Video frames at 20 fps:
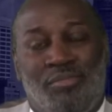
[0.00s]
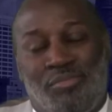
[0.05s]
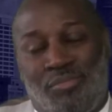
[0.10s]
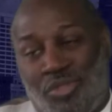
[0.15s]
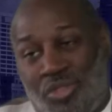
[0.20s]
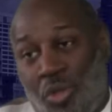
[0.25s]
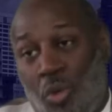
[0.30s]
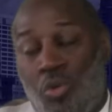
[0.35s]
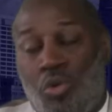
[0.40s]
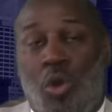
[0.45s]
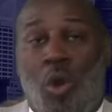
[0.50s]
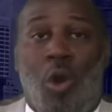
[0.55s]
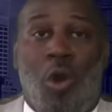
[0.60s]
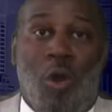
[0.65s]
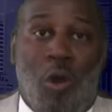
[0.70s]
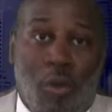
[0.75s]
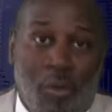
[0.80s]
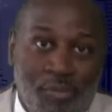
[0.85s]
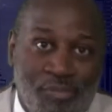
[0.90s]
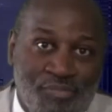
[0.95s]

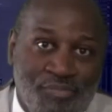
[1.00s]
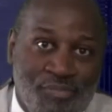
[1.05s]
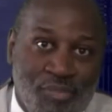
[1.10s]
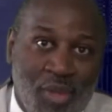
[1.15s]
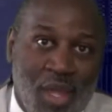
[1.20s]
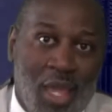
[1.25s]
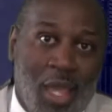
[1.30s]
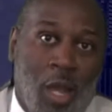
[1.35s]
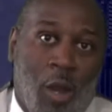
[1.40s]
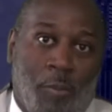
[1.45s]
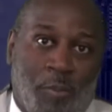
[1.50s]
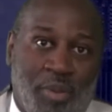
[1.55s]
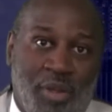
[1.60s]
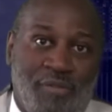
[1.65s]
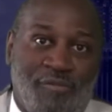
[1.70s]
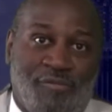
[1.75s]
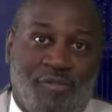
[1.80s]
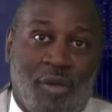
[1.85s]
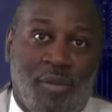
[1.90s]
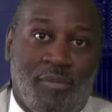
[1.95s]
so-called help
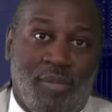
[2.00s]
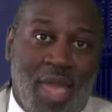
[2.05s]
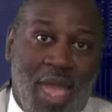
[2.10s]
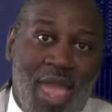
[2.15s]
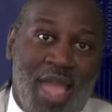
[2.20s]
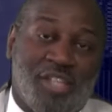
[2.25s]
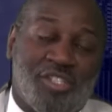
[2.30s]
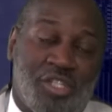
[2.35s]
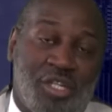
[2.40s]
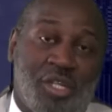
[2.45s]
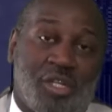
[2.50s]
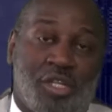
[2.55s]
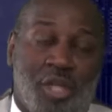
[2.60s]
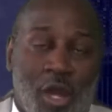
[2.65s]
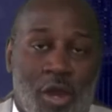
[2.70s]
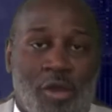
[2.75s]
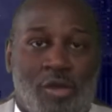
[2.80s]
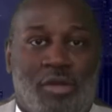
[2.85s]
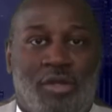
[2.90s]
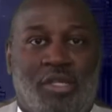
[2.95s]
it from actually
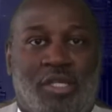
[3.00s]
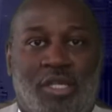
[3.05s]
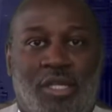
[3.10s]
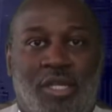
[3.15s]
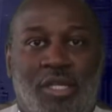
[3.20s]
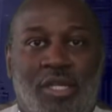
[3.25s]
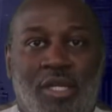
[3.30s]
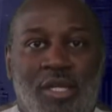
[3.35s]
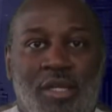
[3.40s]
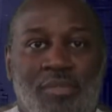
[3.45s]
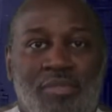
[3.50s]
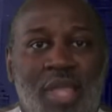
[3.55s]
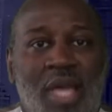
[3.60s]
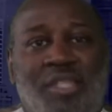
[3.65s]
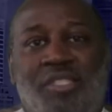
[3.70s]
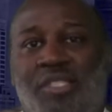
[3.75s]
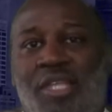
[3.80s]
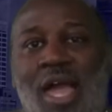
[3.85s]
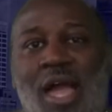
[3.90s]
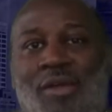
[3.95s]
occurring again,
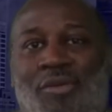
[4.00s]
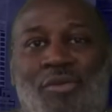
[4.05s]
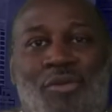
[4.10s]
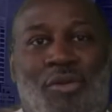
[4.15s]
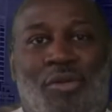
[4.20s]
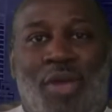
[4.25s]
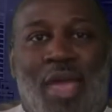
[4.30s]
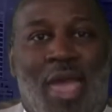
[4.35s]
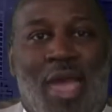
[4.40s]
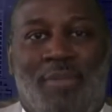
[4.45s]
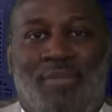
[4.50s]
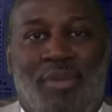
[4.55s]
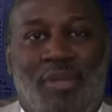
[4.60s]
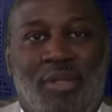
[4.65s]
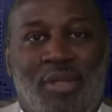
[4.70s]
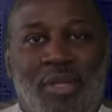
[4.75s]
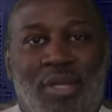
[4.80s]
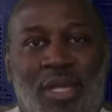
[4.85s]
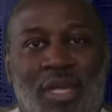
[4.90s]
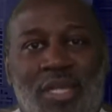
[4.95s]
that's not going to
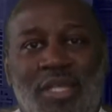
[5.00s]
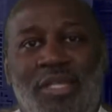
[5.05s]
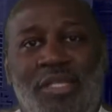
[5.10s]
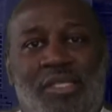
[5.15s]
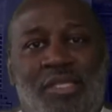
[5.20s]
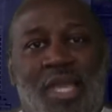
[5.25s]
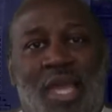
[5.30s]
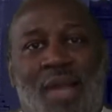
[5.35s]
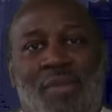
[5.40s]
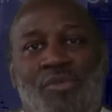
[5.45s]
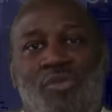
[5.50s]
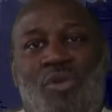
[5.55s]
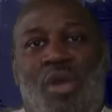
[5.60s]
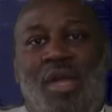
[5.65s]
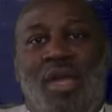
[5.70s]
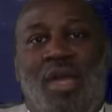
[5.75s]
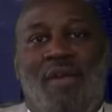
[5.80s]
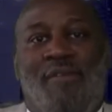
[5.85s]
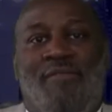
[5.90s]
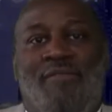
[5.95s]
happen. Anytime you
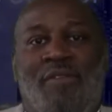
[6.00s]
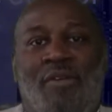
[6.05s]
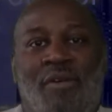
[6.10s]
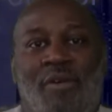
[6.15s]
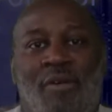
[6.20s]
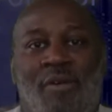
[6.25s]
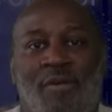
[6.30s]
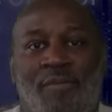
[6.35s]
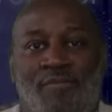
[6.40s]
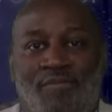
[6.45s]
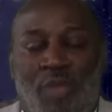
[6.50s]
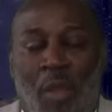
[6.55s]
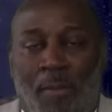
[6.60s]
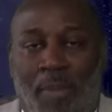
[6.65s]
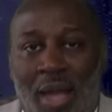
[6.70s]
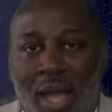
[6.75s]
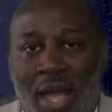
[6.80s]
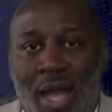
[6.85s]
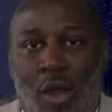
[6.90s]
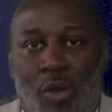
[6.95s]
have the
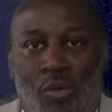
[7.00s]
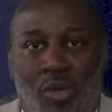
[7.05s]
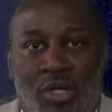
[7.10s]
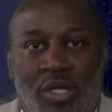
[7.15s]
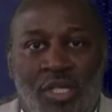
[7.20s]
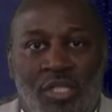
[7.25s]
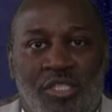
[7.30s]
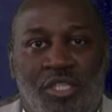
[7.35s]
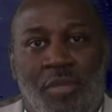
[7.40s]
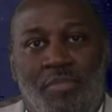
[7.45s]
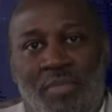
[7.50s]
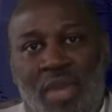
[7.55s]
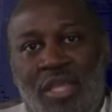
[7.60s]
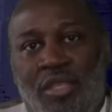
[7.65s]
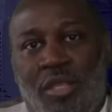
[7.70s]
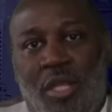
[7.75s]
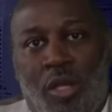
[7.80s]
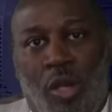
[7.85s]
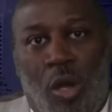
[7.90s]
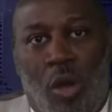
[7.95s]
power to
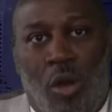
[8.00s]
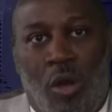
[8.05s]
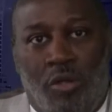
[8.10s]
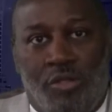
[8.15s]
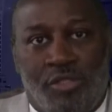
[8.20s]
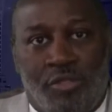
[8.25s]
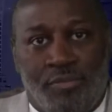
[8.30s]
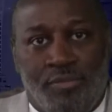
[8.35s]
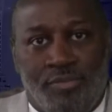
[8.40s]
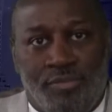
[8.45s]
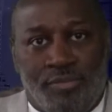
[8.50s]
make the laws,